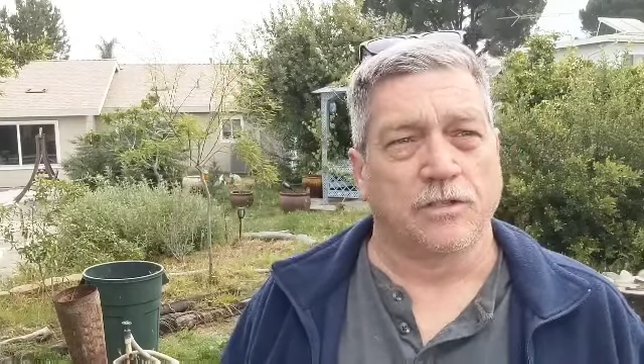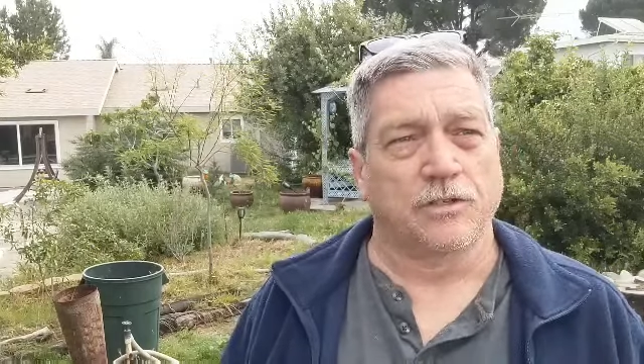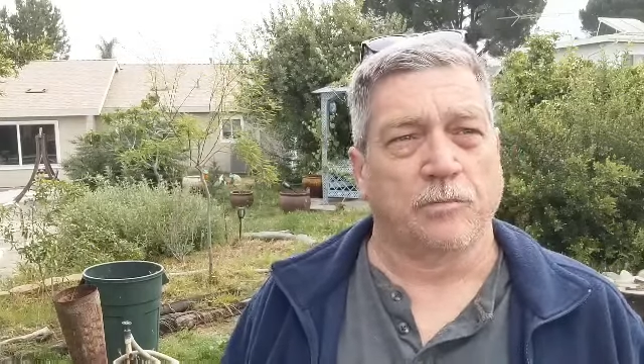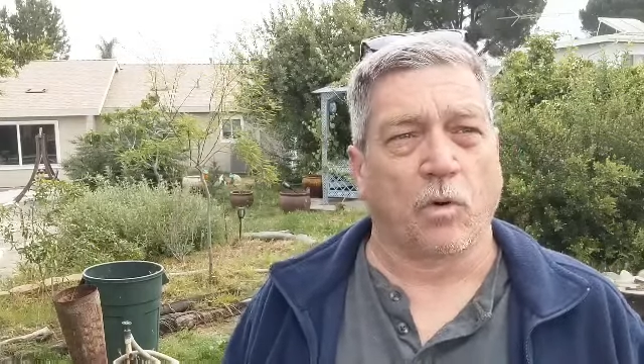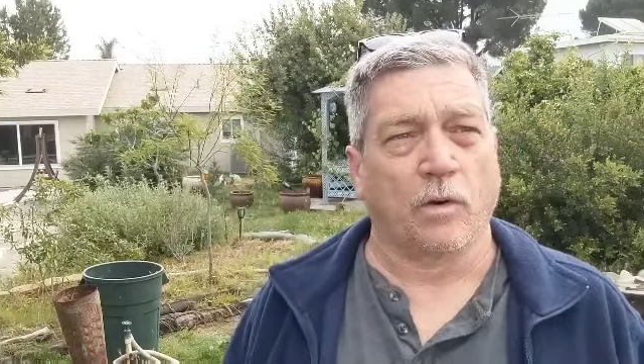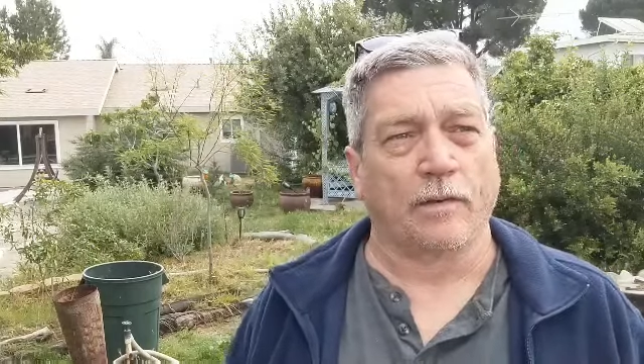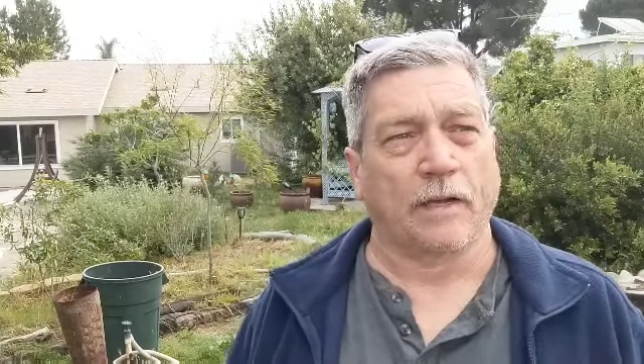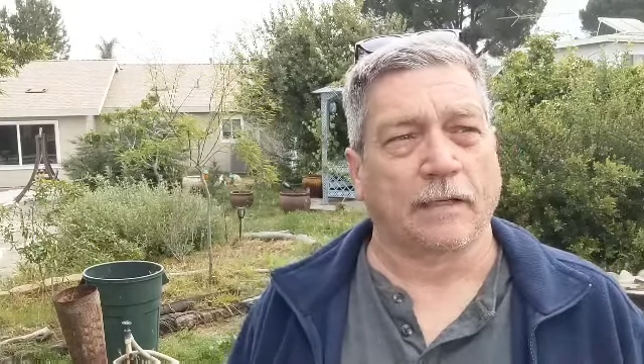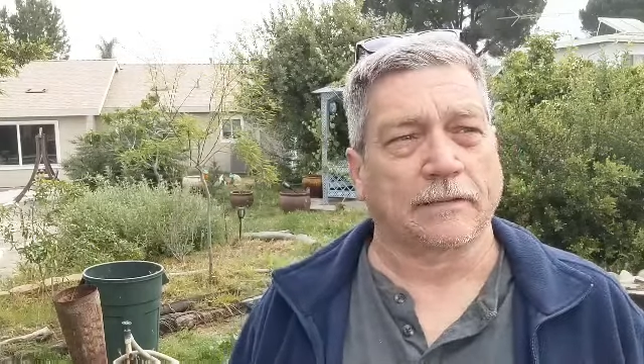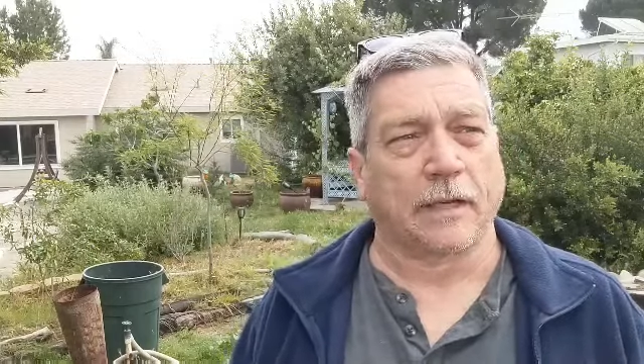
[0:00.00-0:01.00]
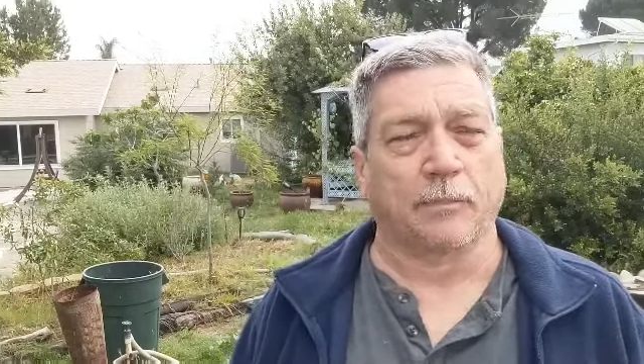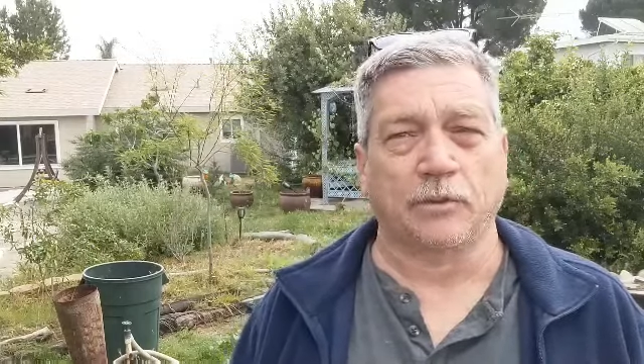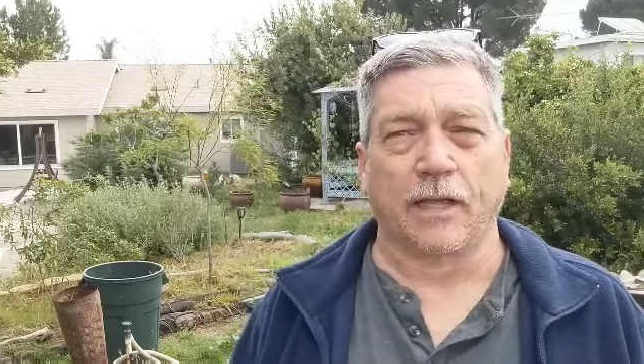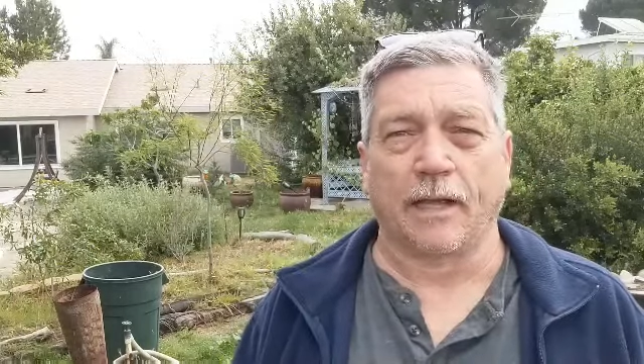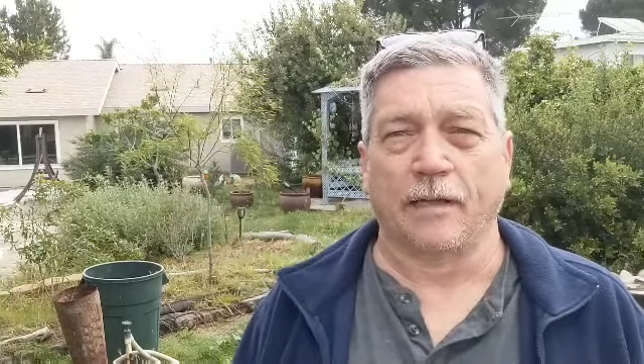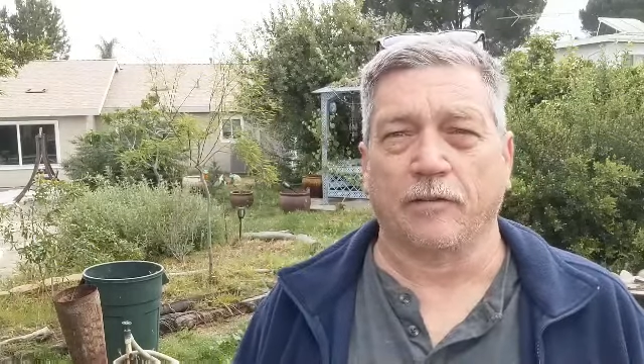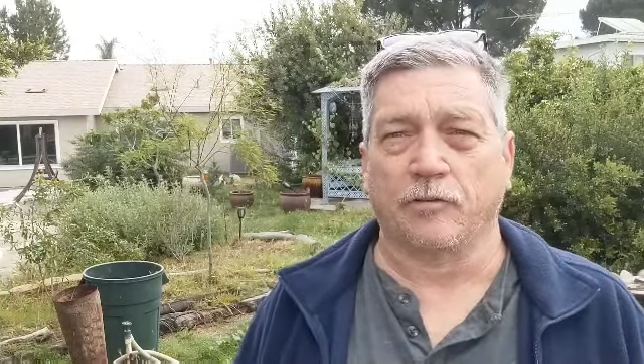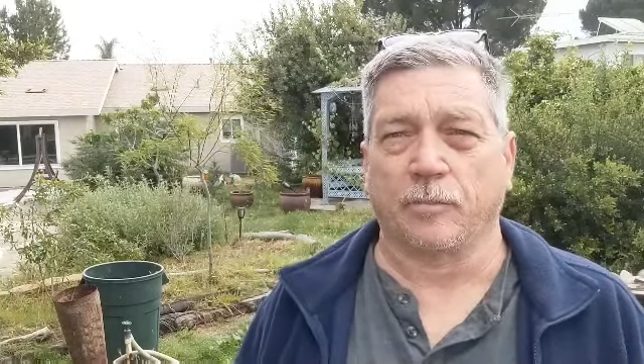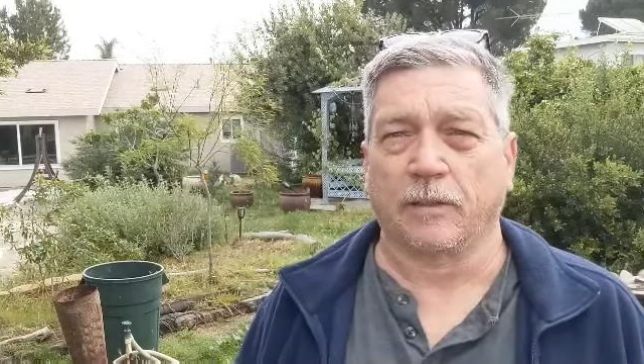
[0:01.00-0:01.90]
some more in the next couple days.